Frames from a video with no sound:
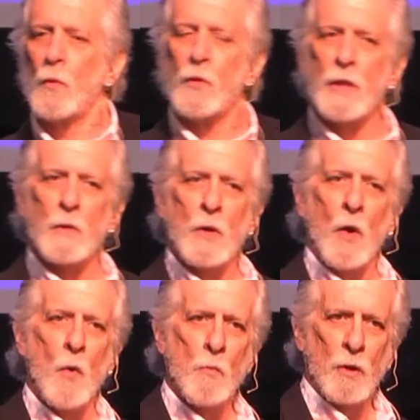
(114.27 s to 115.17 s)
the
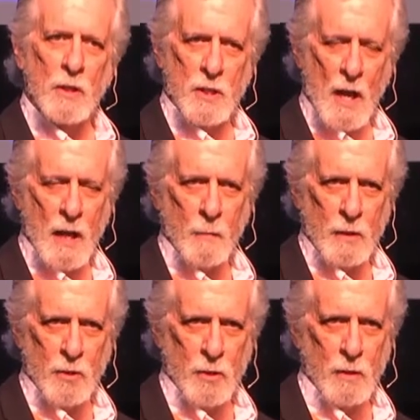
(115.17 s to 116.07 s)
homework
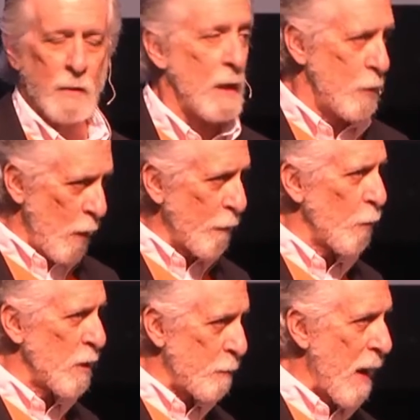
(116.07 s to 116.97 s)
assignments that you have a
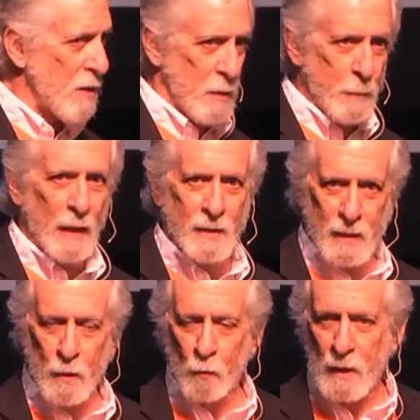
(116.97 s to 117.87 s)
responsibility
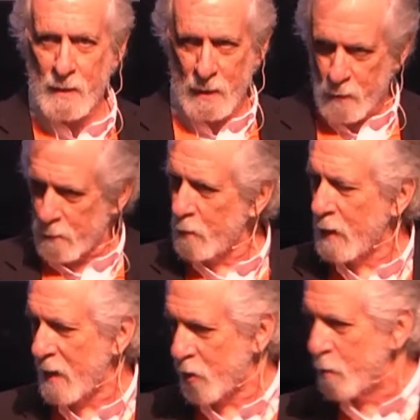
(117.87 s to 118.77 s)
to read, now you
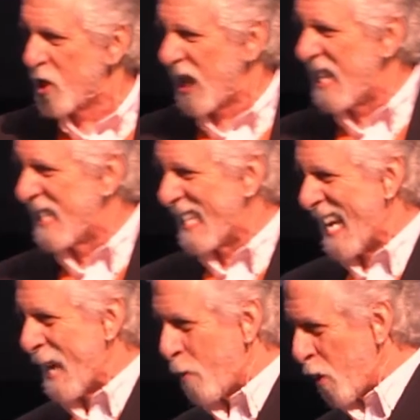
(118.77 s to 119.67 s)
got some skin in the
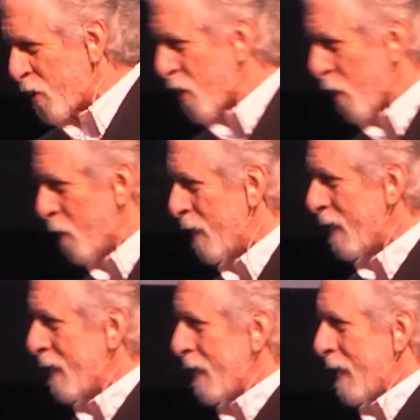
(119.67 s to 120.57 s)
game also.
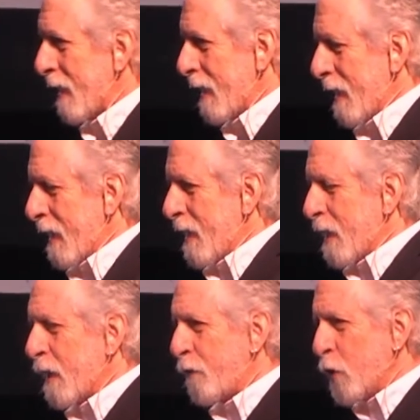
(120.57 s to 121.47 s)

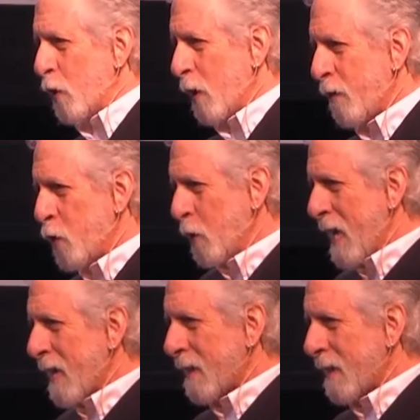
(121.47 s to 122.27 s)
If you can't